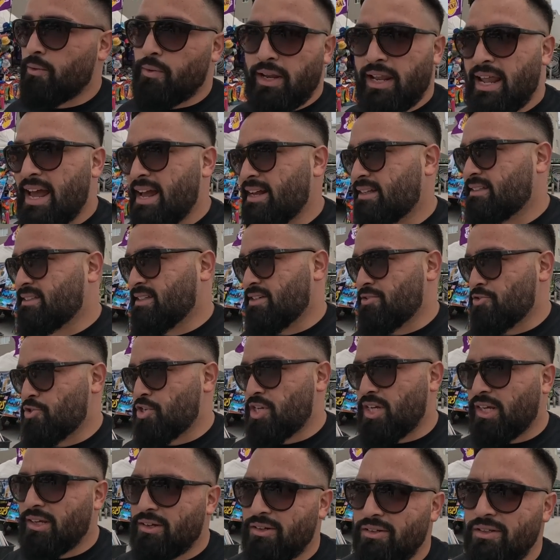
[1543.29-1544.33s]
relax and
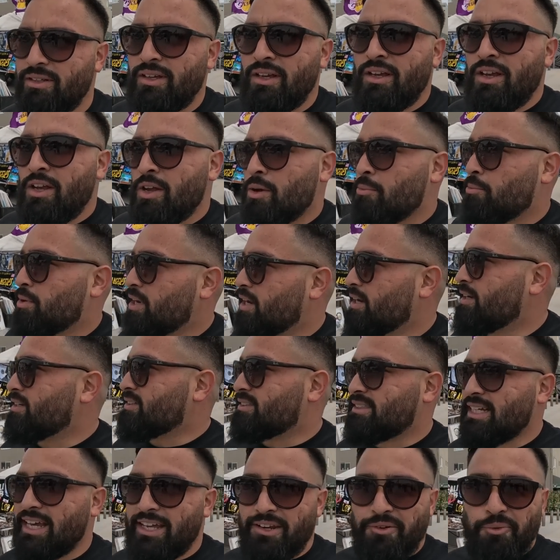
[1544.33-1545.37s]
chill, but I
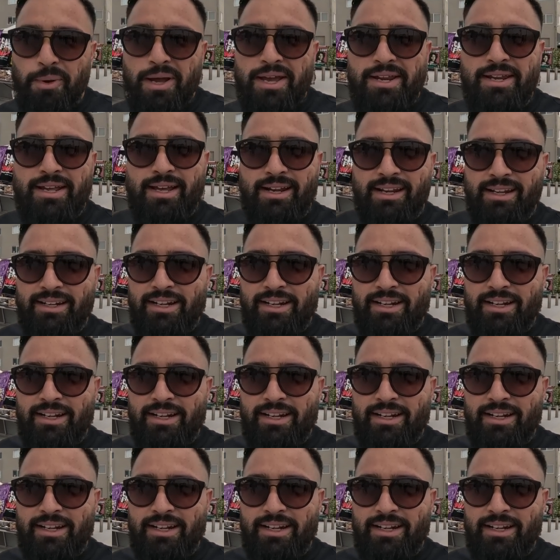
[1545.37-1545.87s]
decided why not.